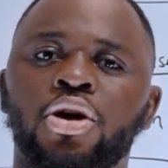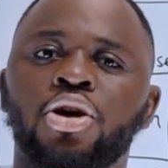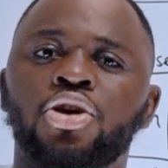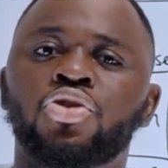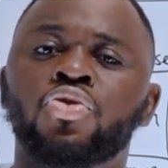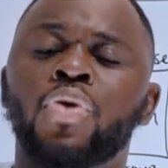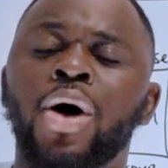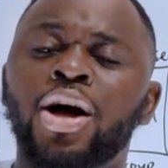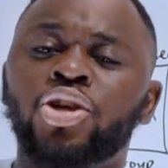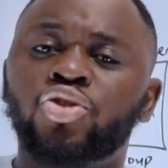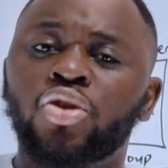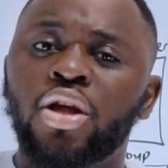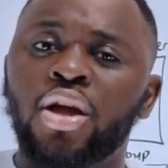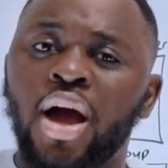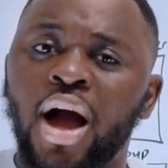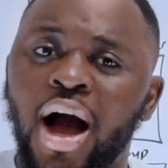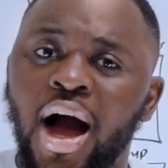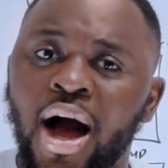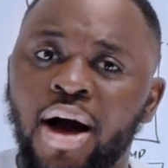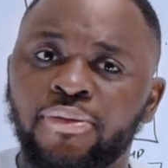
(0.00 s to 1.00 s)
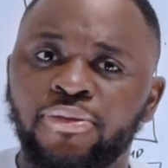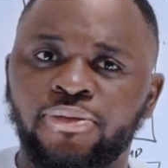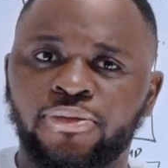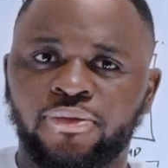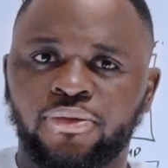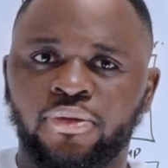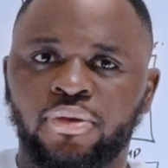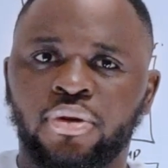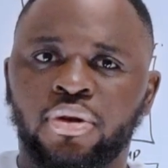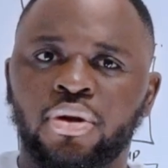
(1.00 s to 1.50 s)
You actually have
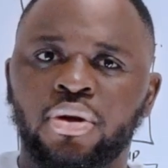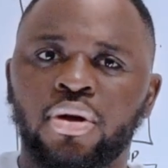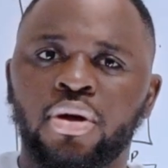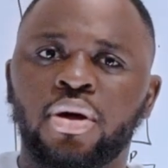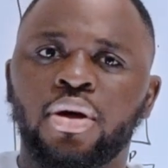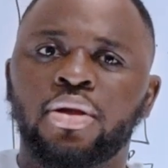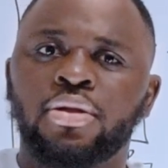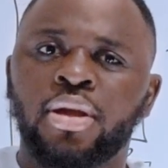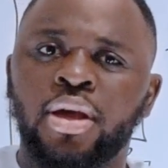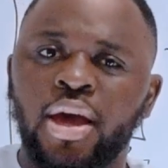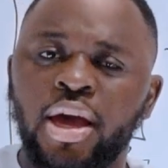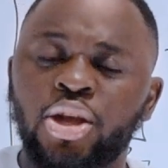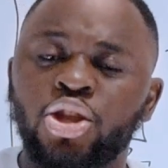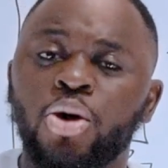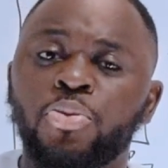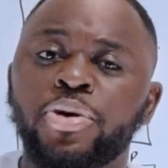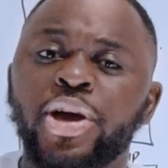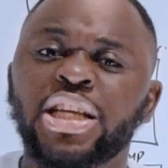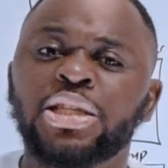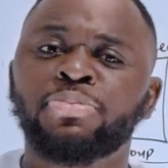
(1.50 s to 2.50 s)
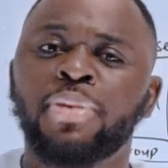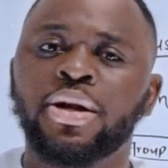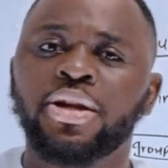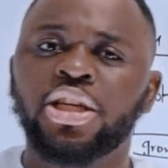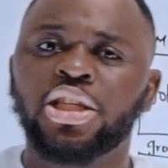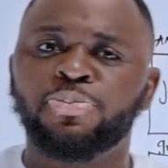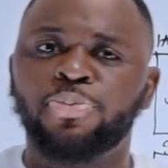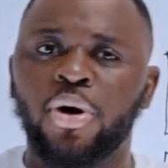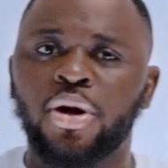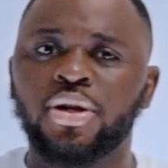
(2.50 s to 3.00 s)
the AWS
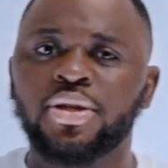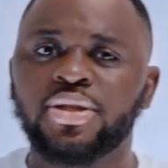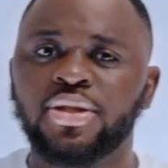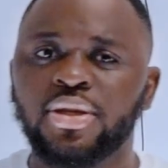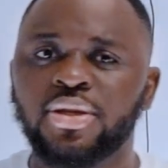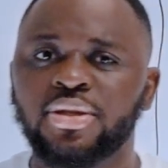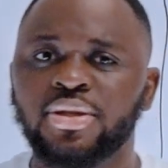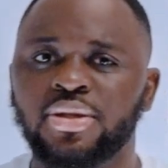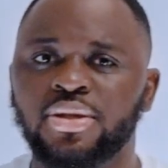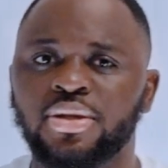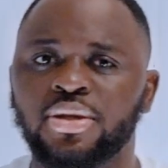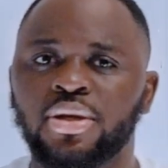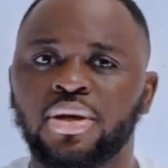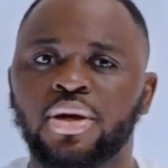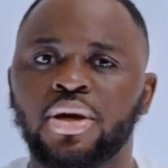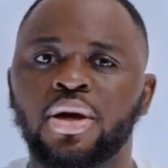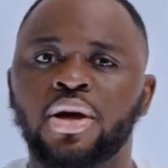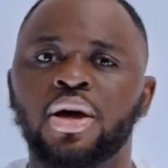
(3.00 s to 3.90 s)
managed policies,